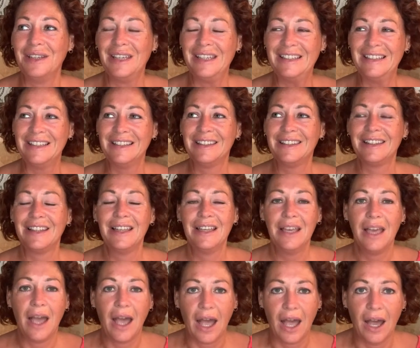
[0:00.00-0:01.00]
is
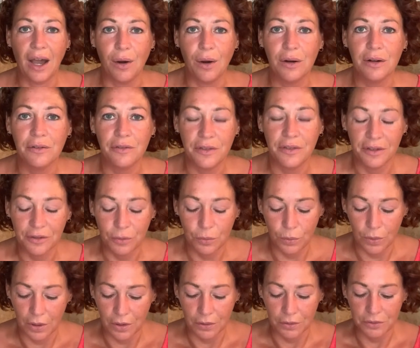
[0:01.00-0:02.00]
out of this
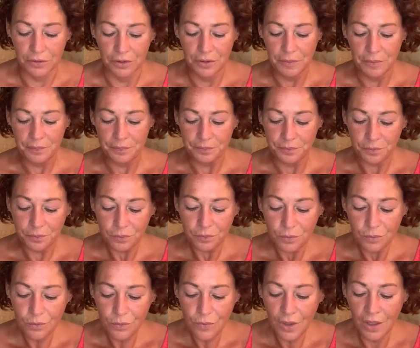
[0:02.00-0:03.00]
world.
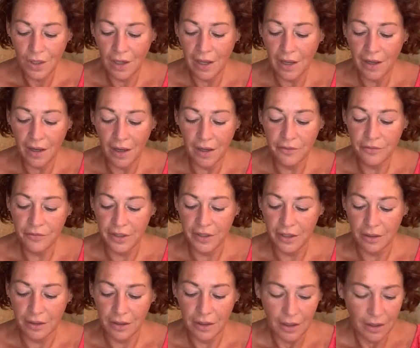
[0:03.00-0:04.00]
And I
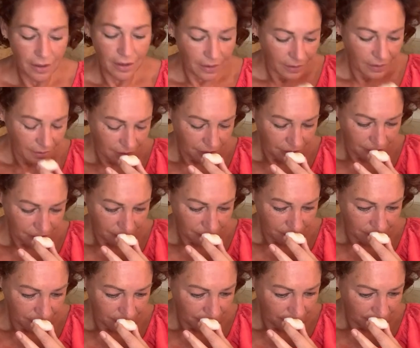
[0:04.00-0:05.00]
think
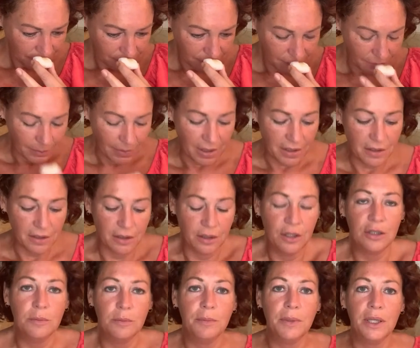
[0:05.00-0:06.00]
it
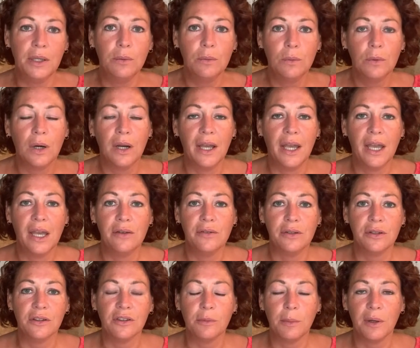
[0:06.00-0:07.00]
could be what heaven
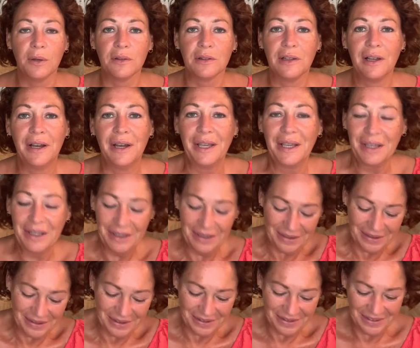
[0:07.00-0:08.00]
smells like.
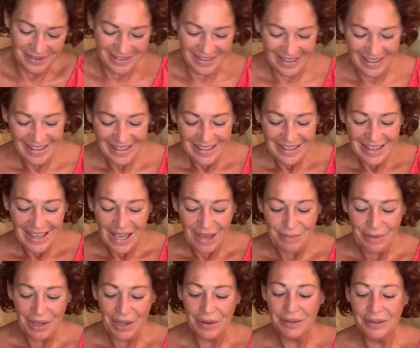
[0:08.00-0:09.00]
Am I
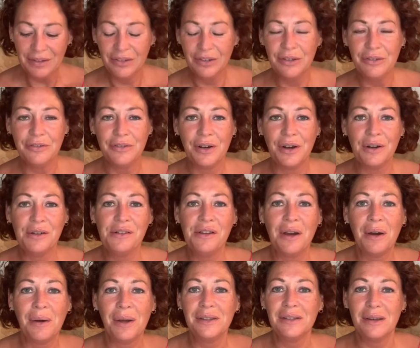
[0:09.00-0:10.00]
going too far? No,
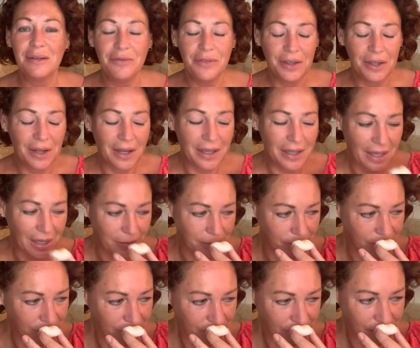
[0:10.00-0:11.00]
I don't think I am.
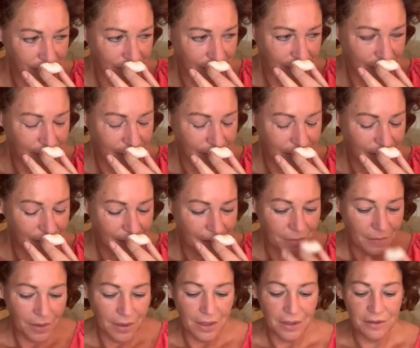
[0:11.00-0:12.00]

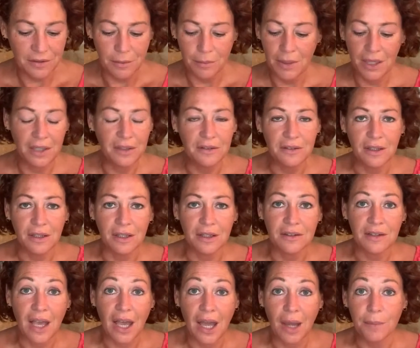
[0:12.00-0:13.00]
It's amazing.
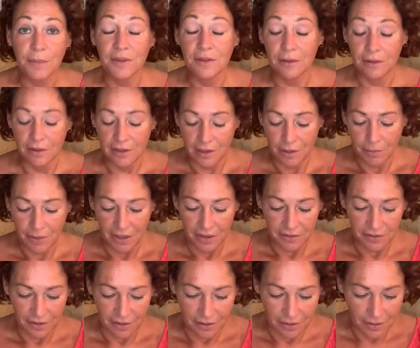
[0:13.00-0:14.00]
It's absolutely
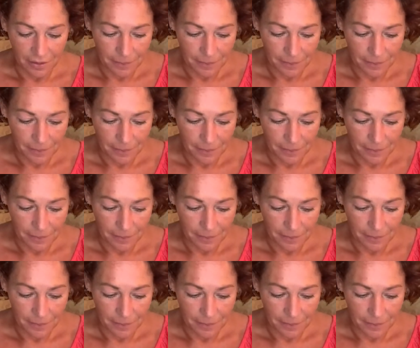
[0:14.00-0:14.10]
amazing.